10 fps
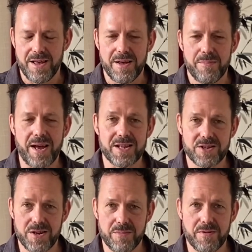Batch
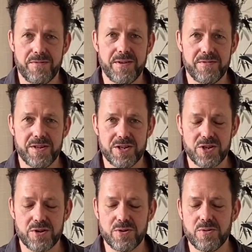number
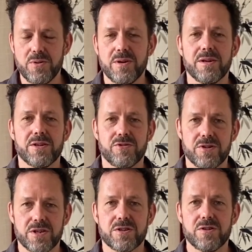52,
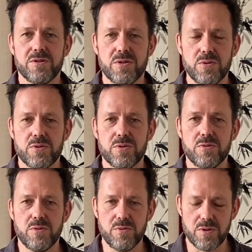traditional
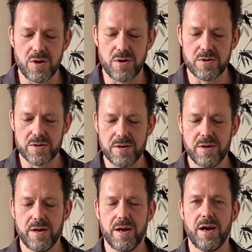Lugu Oolong,
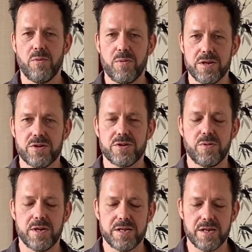winter
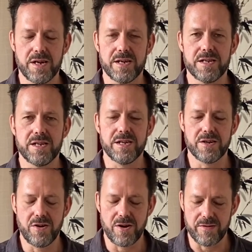2019
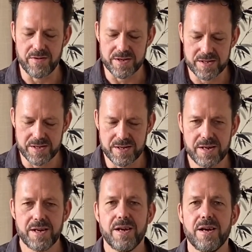harvest.
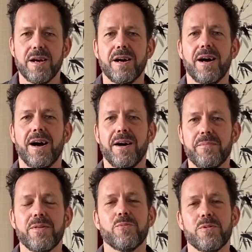
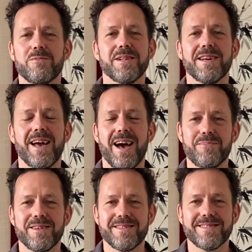We're really
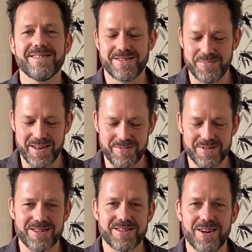happy to be able
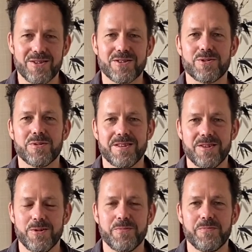to share this with
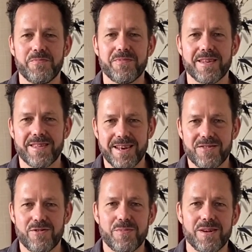you.
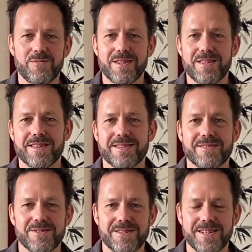Thanks for being with us.
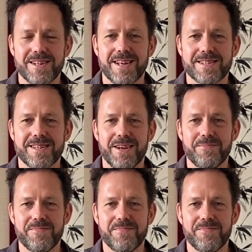We'll see you next time.